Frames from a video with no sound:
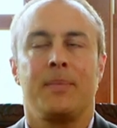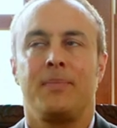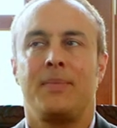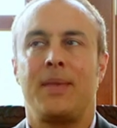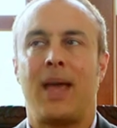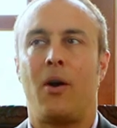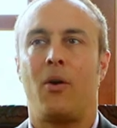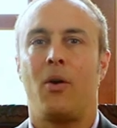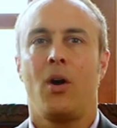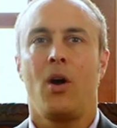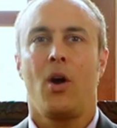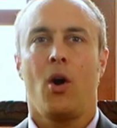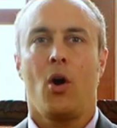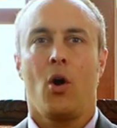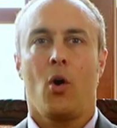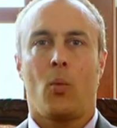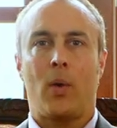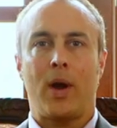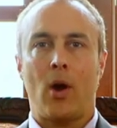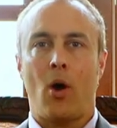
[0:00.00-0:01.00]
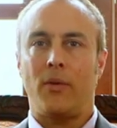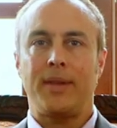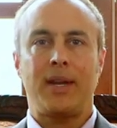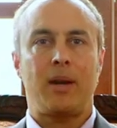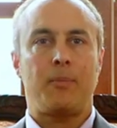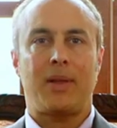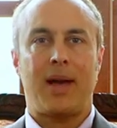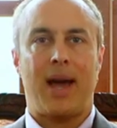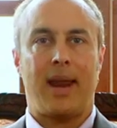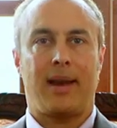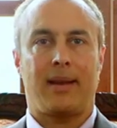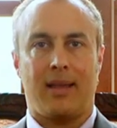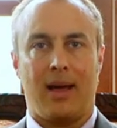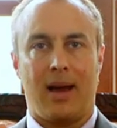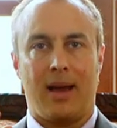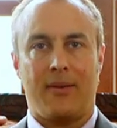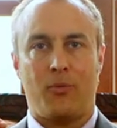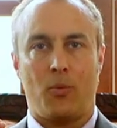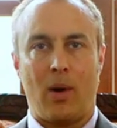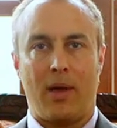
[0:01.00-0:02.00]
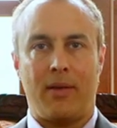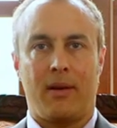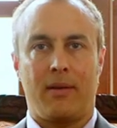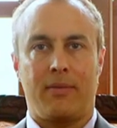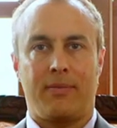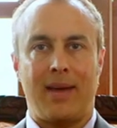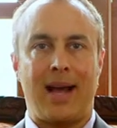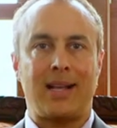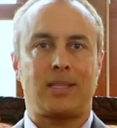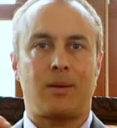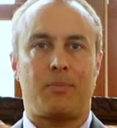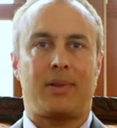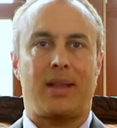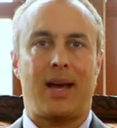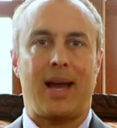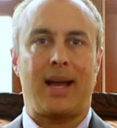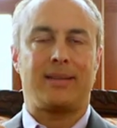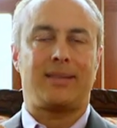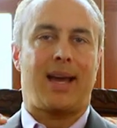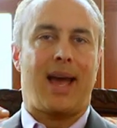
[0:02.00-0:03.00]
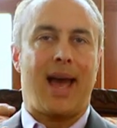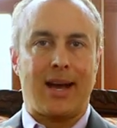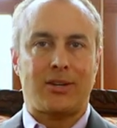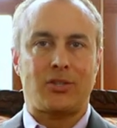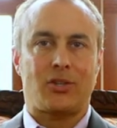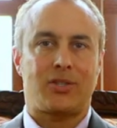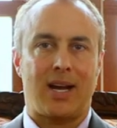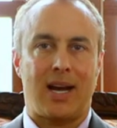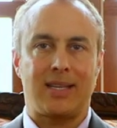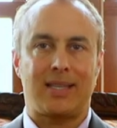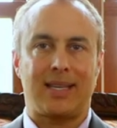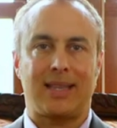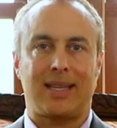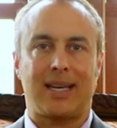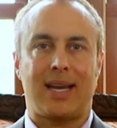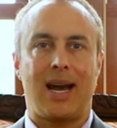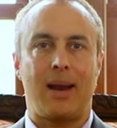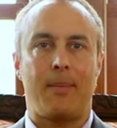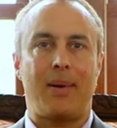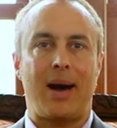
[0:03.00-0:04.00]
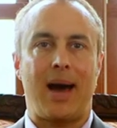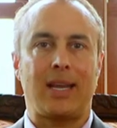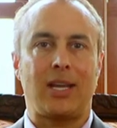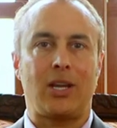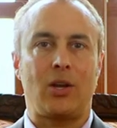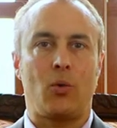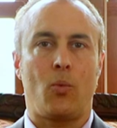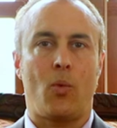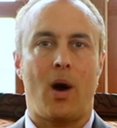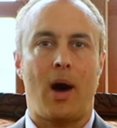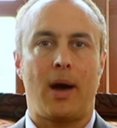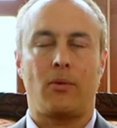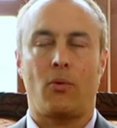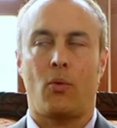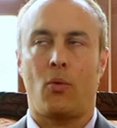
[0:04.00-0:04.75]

Now, we all need a plan in life, whether that's a plan to exercise to get the kind of body you want,